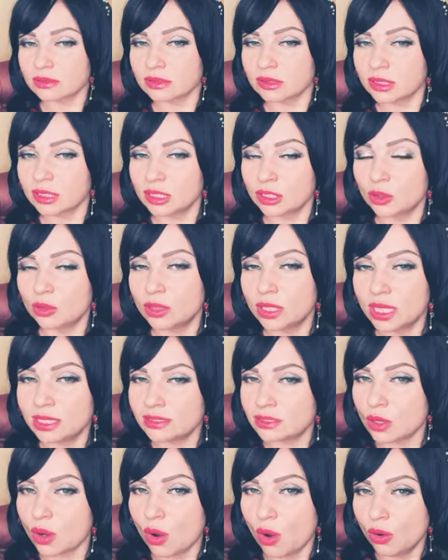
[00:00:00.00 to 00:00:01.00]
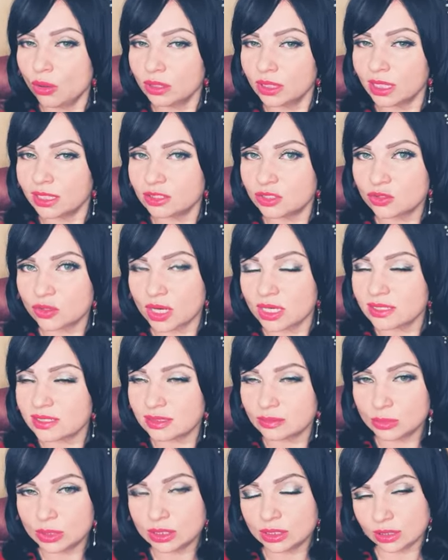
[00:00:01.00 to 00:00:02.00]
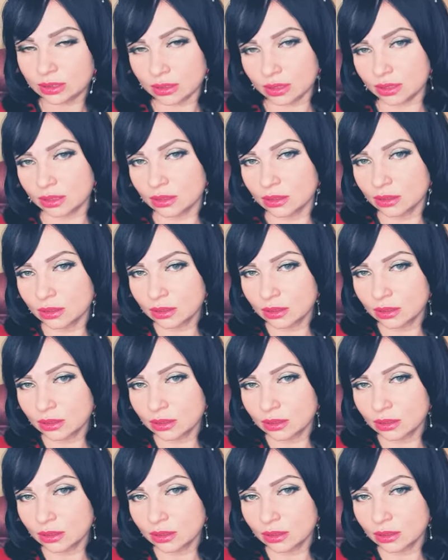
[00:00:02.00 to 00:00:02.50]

you know, let's all get dressed immediately.